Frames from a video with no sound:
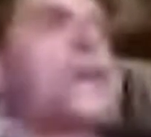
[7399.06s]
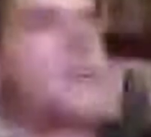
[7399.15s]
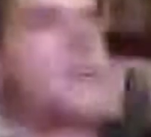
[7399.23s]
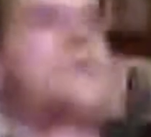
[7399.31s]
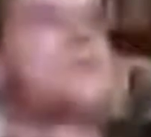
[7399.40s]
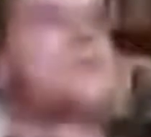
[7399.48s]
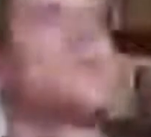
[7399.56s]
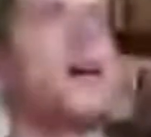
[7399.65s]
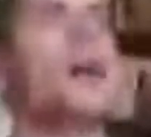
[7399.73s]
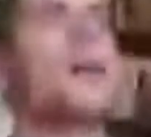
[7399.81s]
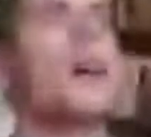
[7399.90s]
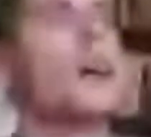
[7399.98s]
it's
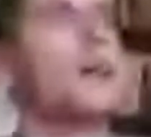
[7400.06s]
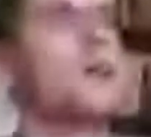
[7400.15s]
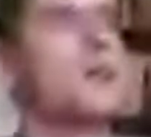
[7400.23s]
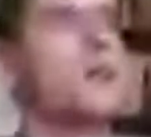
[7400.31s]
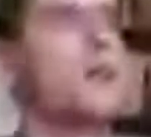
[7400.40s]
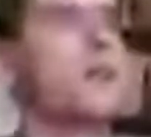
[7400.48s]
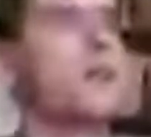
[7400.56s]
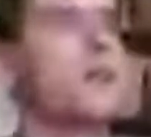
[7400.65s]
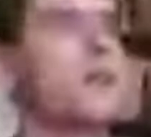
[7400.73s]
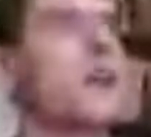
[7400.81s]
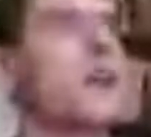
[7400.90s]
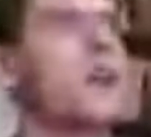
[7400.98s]
Allah.
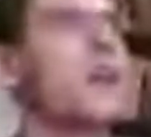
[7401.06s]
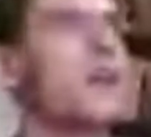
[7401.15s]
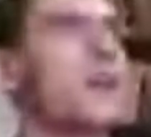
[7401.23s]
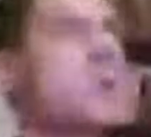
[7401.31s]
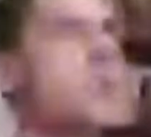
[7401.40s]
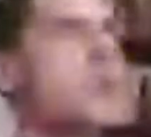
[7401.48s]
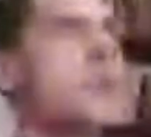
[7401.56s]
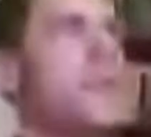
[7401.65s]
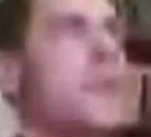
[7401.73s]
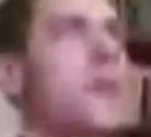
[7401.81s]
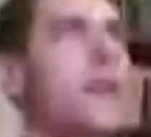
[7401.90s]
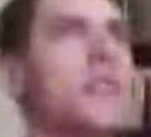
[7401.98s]

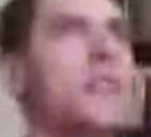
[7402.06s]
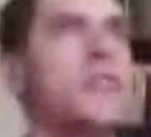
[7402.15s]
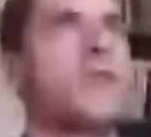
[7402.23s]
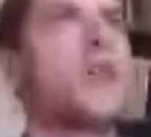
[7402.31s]
It's